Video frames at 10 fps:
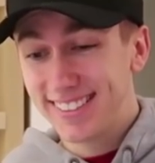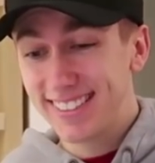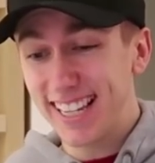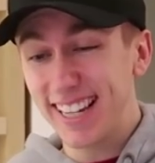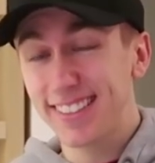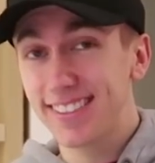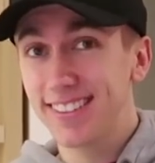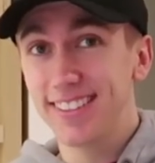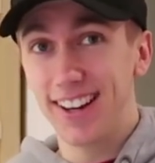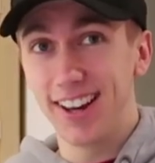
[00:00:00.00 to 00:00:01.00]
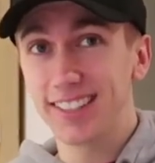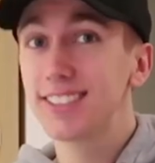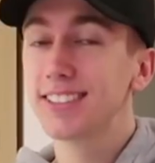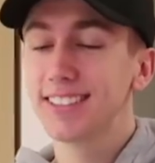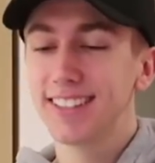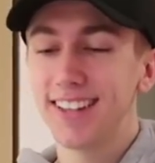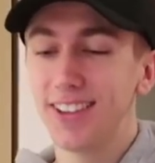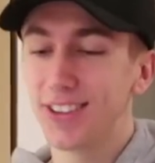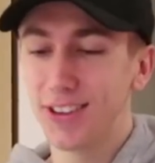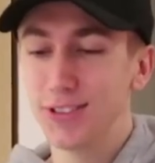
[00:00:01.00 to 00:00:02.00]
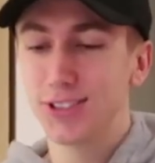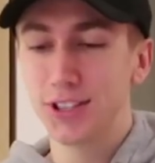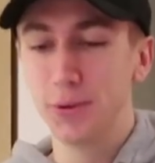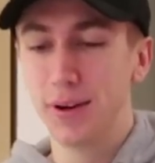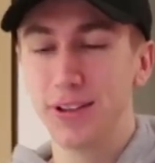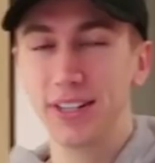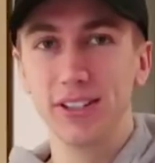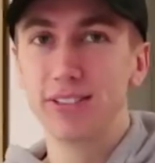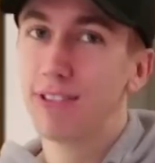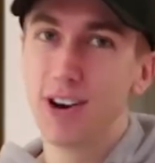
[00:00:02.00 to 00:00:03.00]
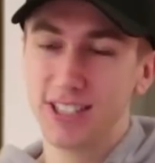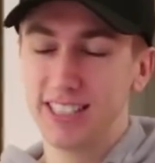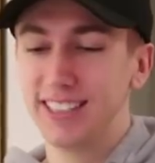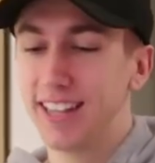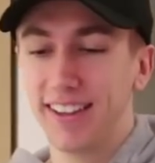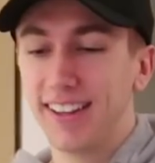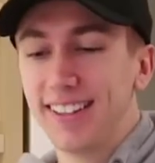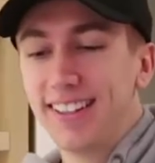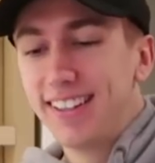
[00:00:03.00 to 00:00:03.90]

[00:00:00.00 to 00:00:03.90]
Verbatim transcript: Sixth, Lux. I thought those two would only go as far as each other.